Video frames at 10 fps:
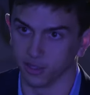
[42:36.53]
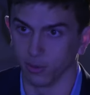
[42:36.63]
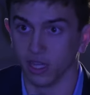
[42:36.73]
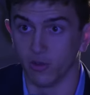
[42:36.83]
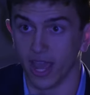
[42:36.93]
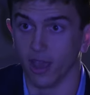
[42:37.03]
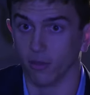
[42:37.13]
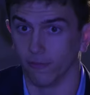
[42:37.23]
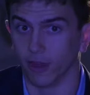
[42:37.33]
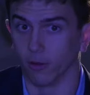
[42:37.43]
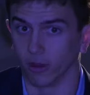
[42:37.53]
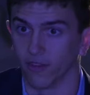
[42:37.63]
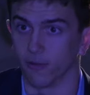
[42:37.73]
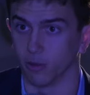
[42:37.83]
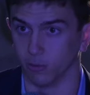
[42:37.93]
As we know now, the federal
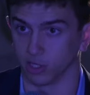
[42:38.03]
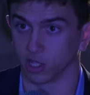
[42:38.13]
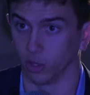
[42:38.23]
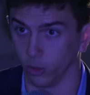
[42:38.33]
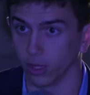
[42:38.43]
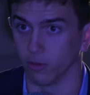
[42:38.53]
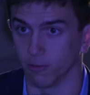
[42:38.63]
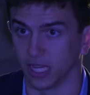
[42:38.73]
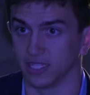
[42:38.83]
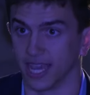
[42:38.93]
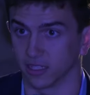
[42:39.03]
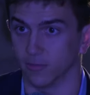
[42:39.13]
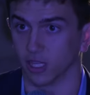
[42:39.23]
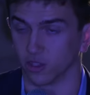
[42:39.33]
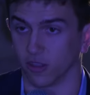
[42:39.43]
government was colluding with big tech
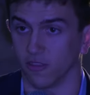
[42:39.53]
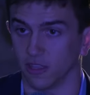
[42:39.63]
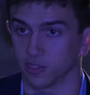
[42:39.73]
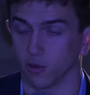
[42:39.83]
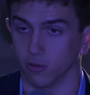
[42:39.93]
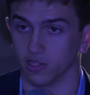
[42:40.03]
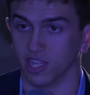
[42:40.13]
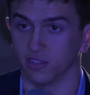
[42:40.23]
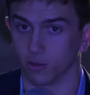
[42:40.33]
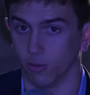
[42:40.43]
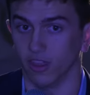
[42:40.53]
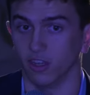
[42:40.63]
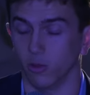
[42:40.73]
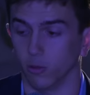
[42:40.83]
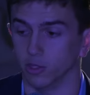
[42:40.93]
to make sure that that story was censored when they
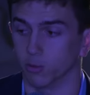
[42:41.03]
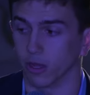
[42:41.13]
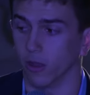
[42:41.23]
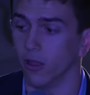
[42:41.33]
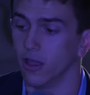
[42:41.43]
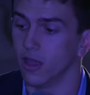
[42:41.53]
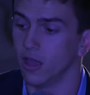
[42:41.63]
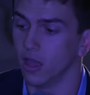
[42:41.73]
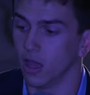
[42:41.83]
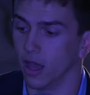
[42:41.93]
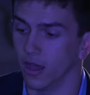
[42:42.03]
knew it was real. Yep.